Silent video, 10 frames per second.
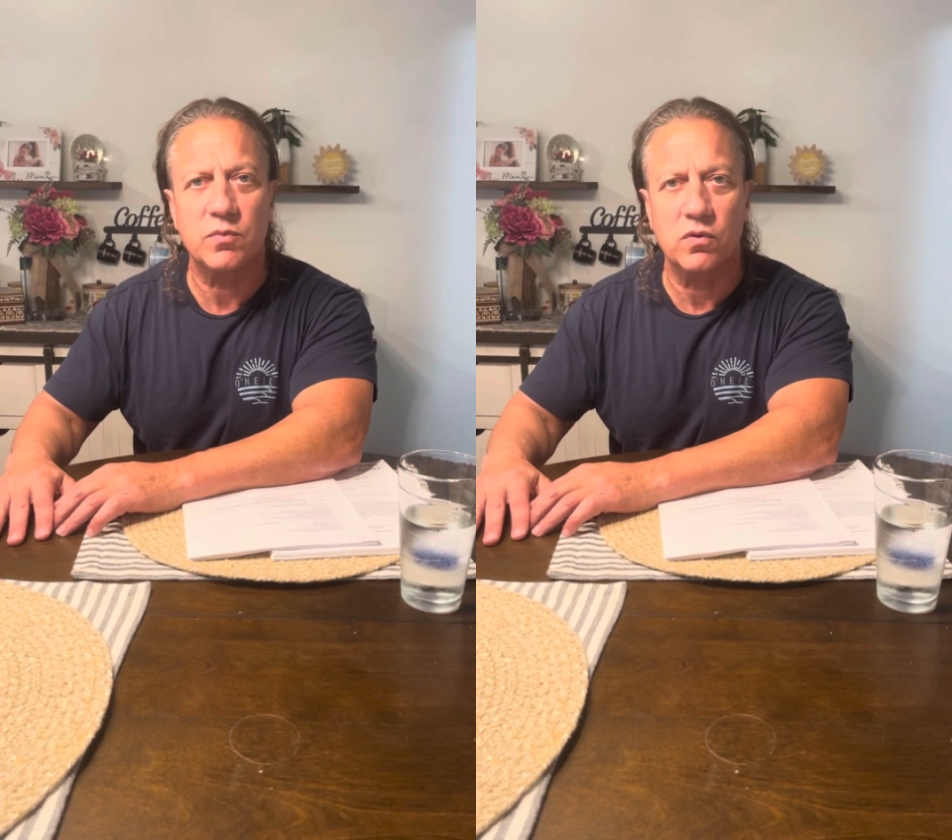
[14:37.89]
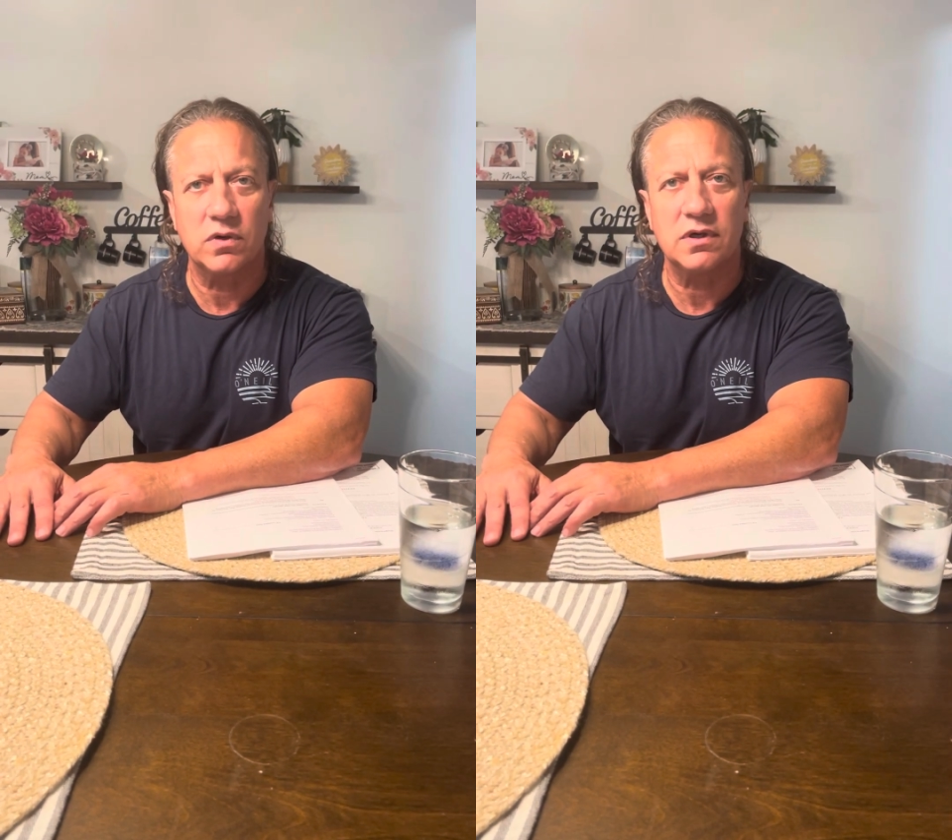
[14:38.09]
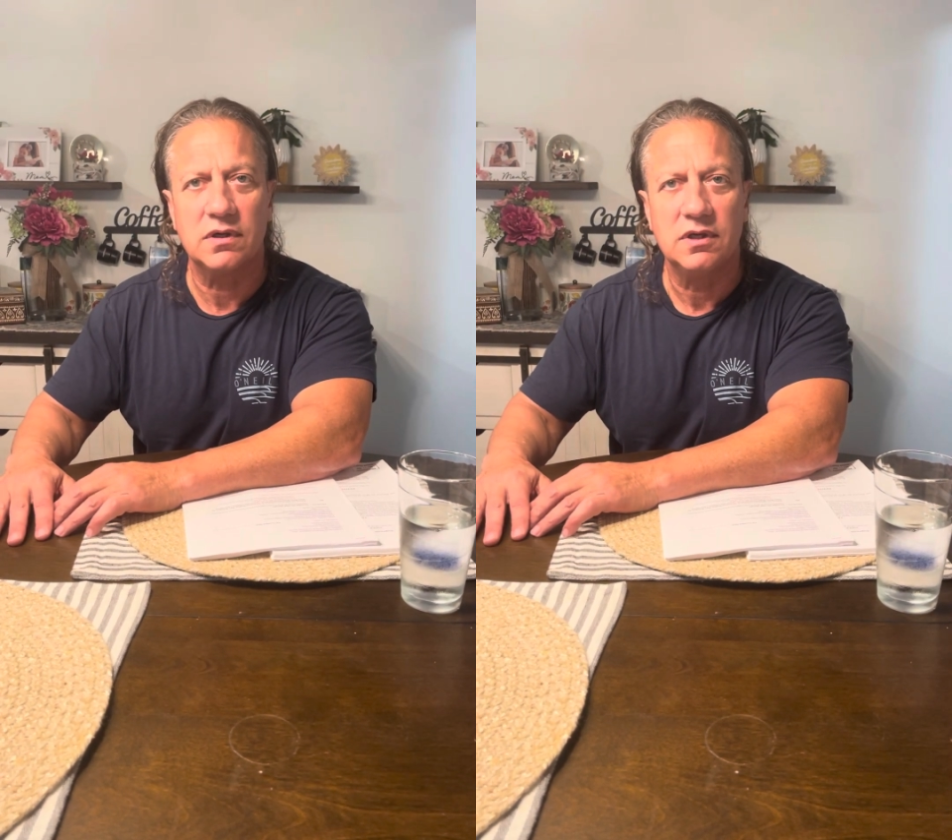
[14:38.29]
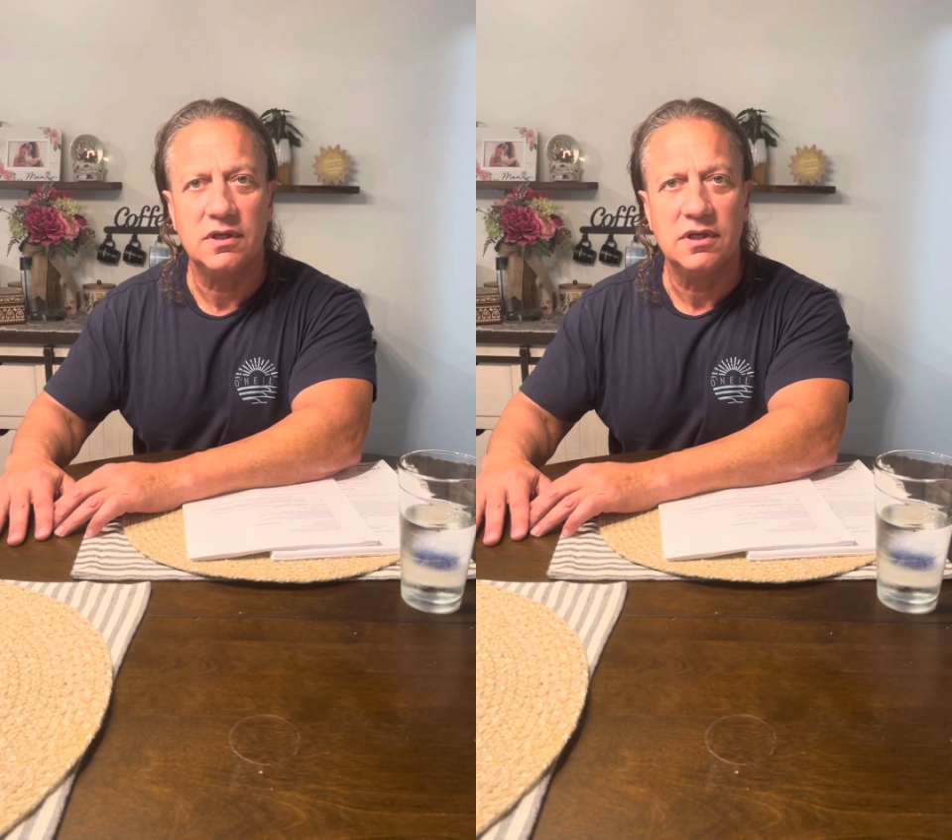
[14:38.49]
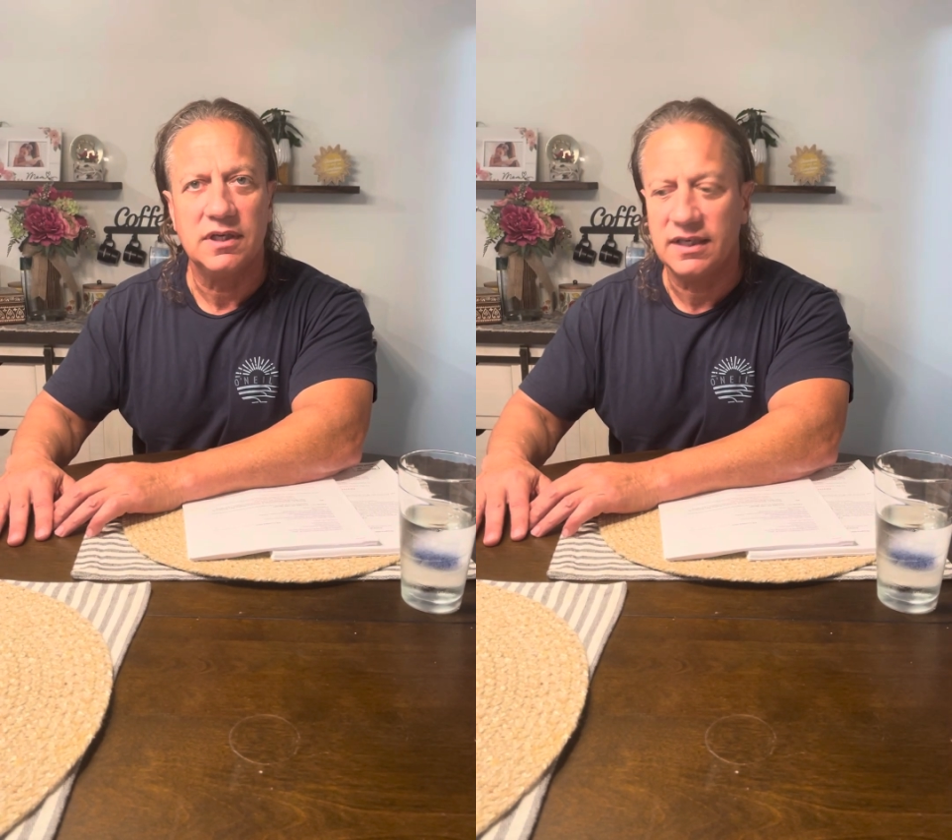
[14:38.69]
poor,
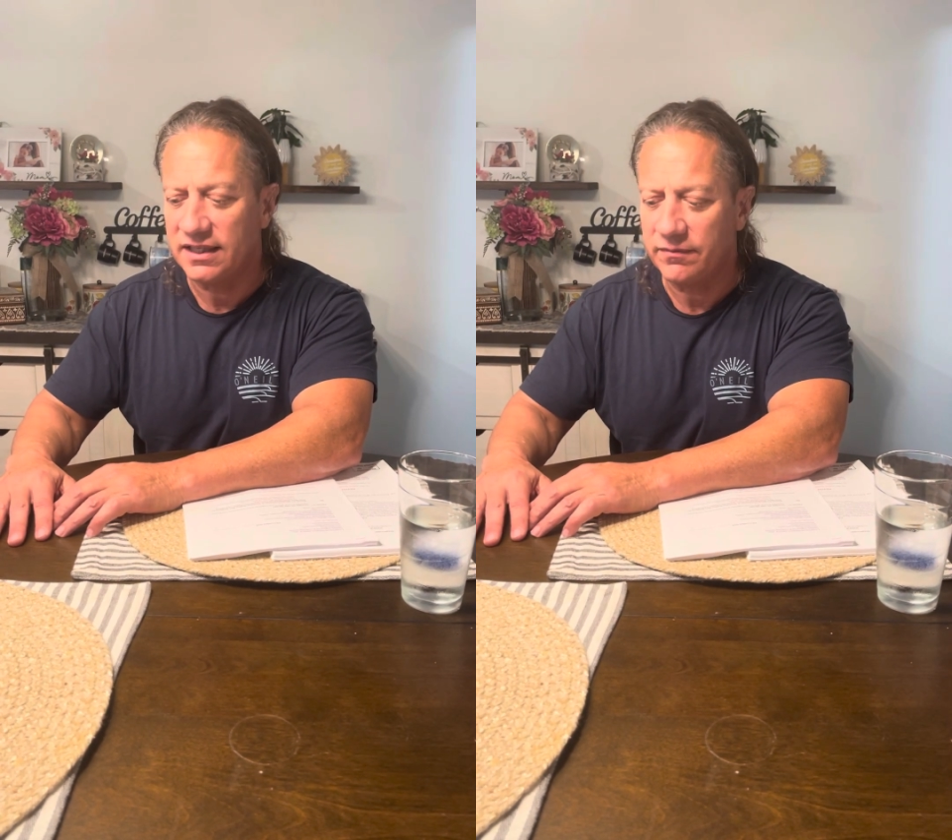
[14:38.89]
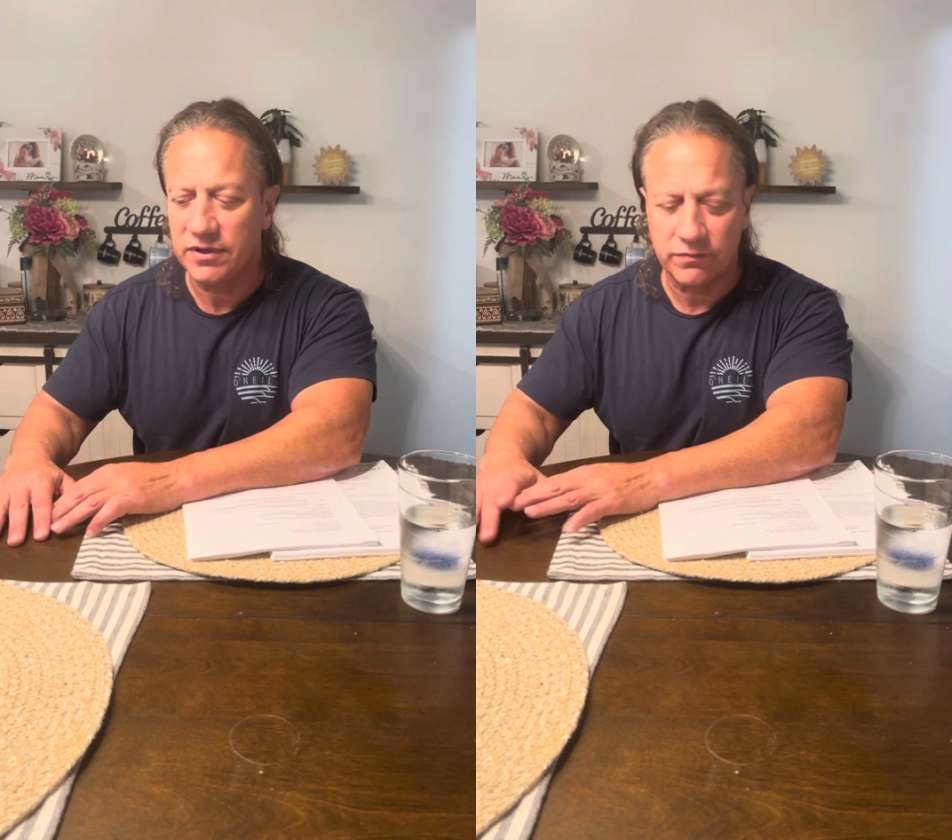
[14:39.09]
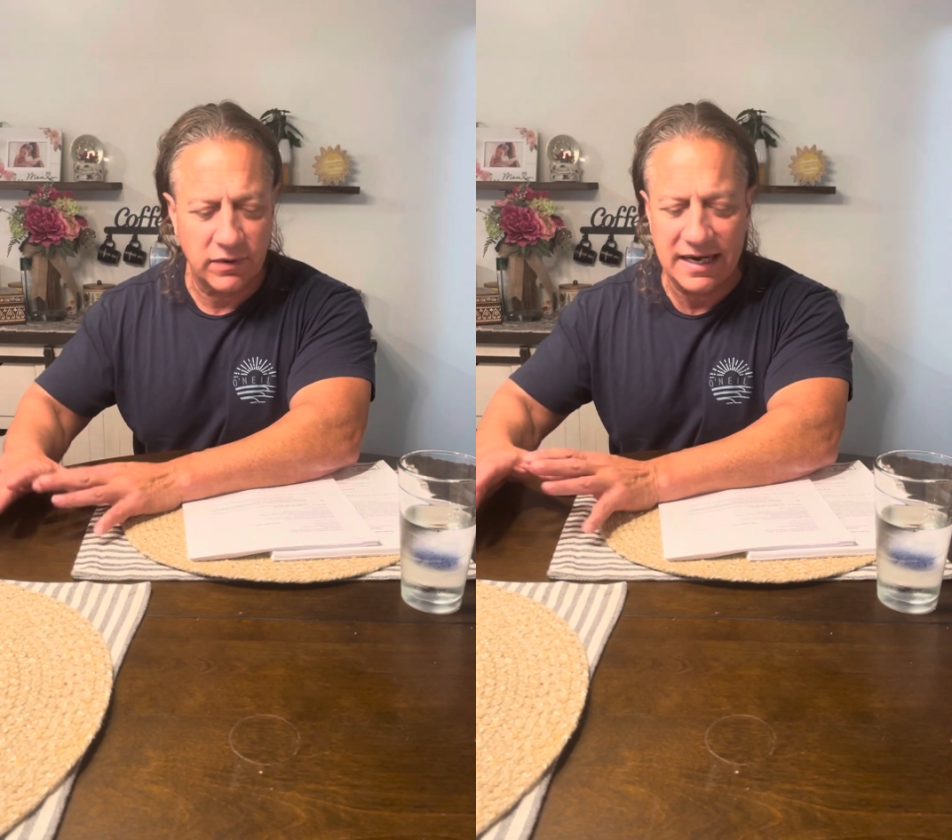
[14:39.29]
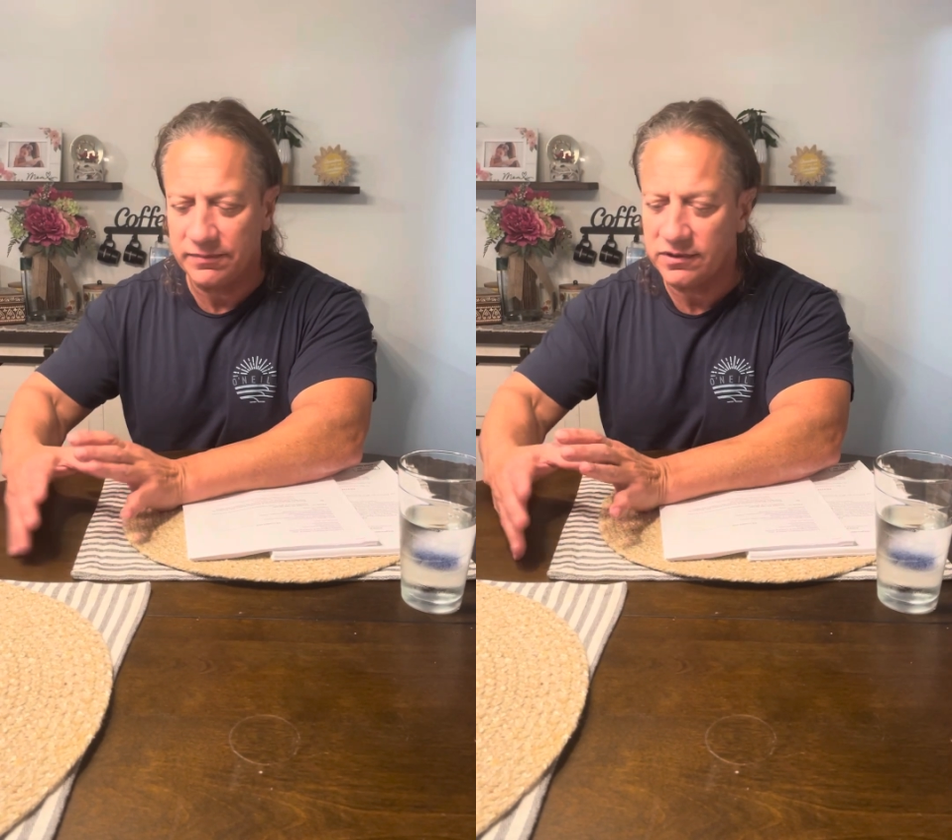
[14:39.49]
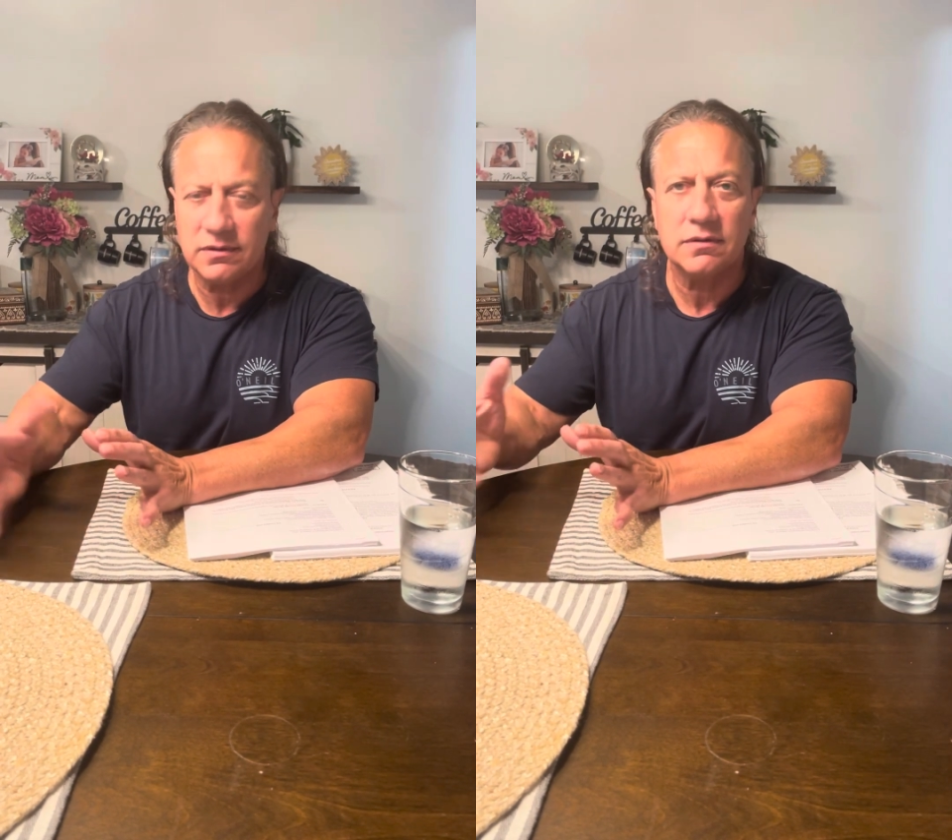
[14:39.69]
and they've been raped